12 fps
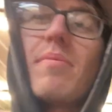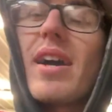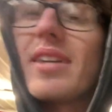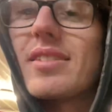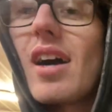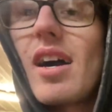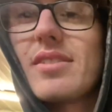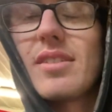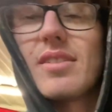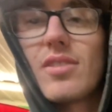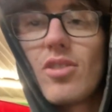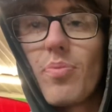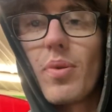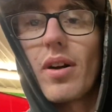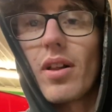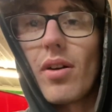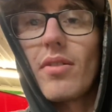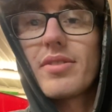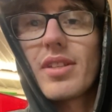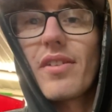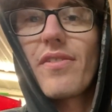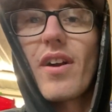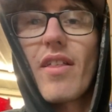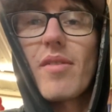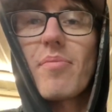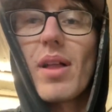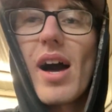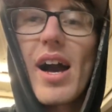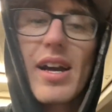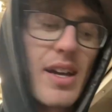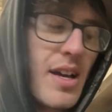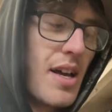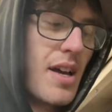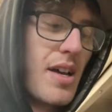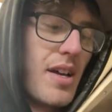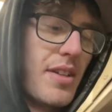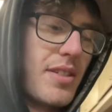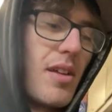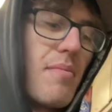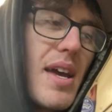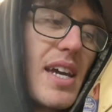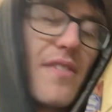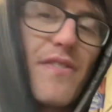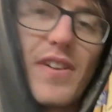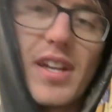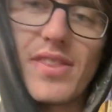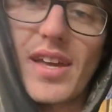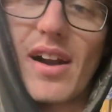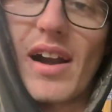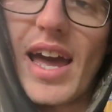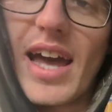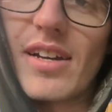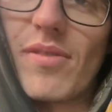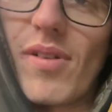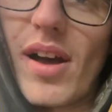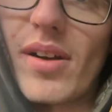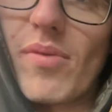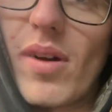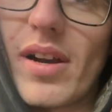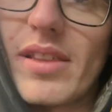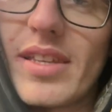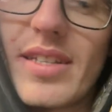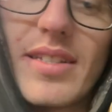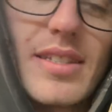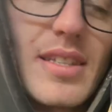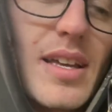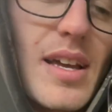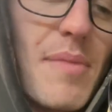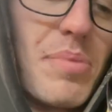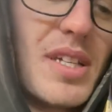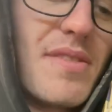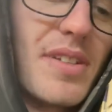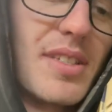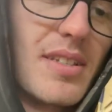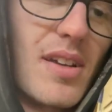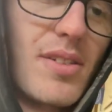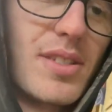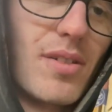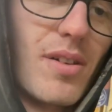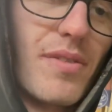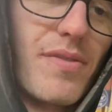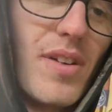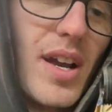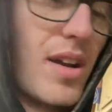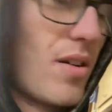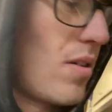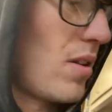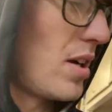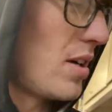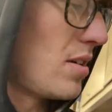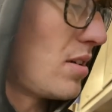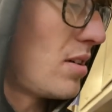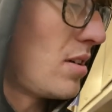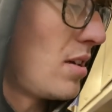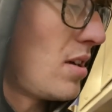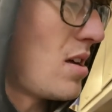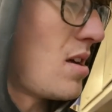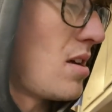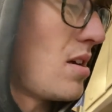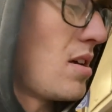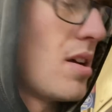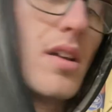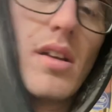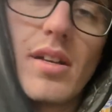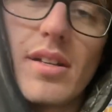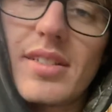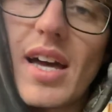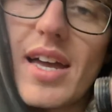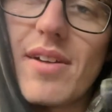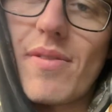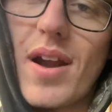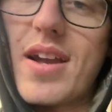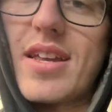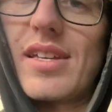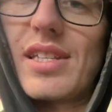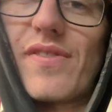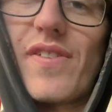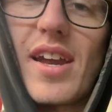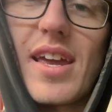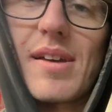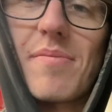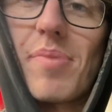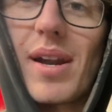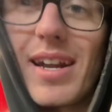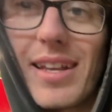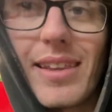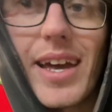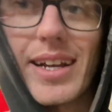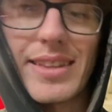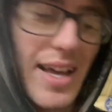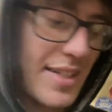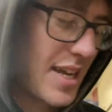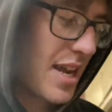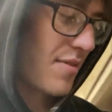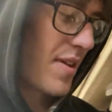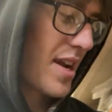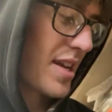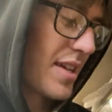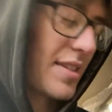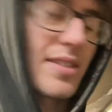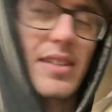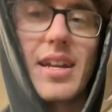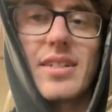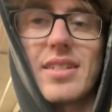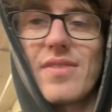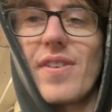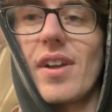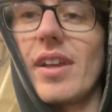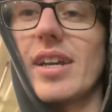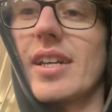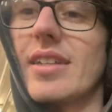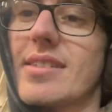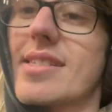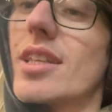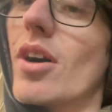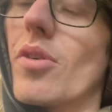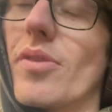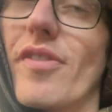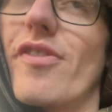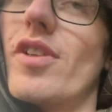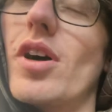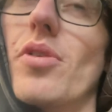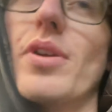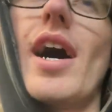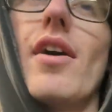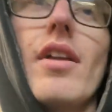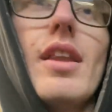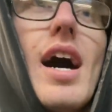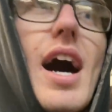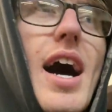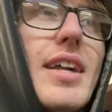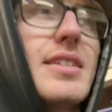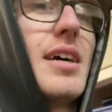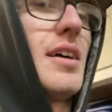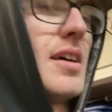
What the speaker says: My exhaust is super close to the front of the block. So to make it fit in there, I had to run one of these. I believe this is also a Fragola tight radius fitting, but I didn't like that tight radius. I just felt like it slowed the flow down a lot.